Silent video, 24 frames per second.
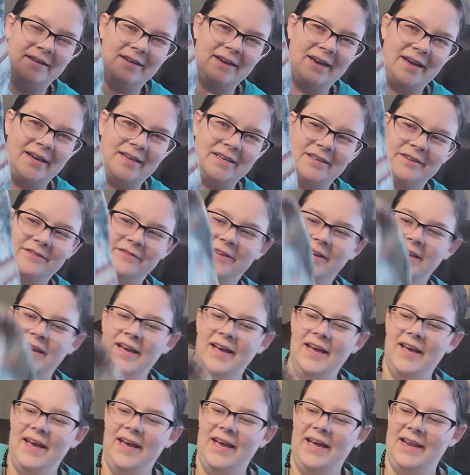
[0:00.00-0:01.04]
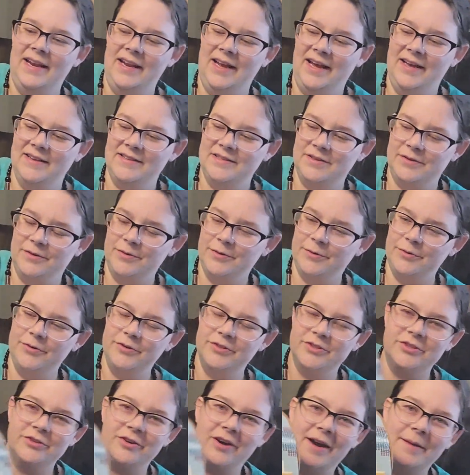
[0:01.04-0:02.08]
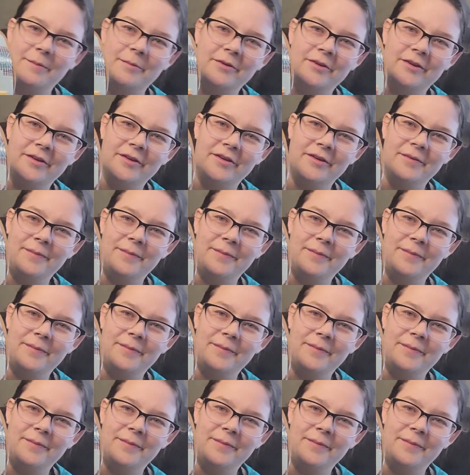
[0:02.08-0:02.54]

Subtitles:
kind of, and it has a cool tribal